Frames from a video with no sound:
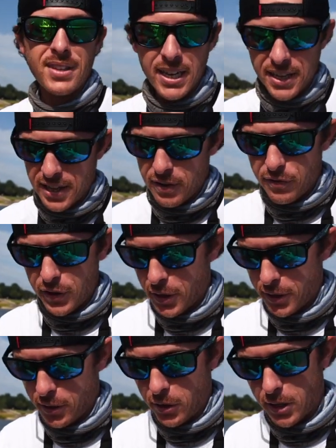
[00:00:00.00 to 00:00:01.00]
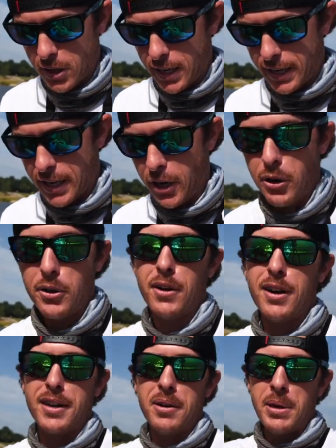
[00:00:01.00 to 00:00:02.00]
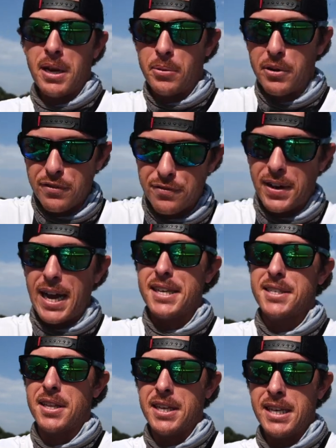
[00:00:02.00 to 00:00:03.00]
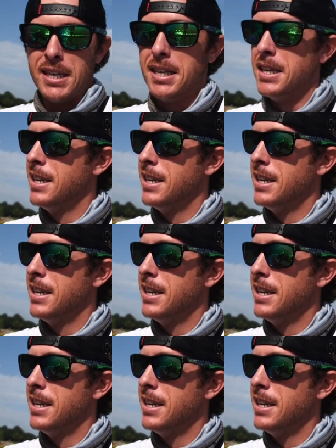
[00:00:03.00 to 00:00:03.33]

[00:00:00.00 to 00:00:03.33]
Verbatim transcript: and they feel it, they're gonna let go. You're not gonna be able to fastly